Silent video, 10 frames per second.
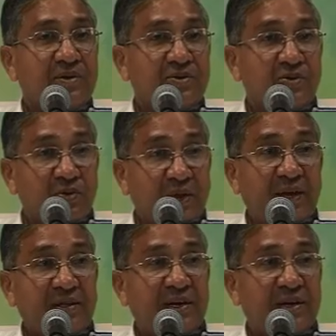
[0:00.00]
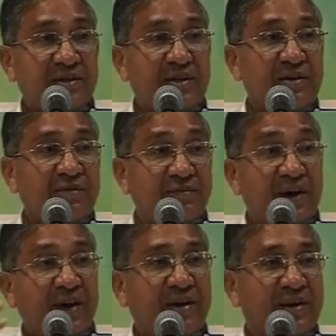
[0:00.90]
So like that the
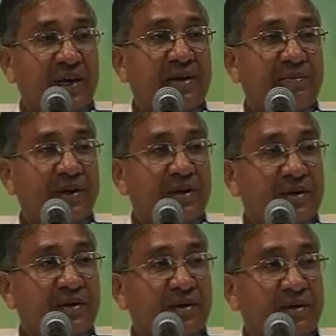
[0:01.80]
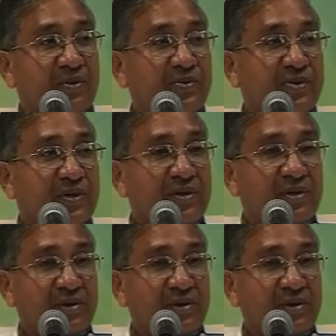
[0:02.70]
fire element, you see.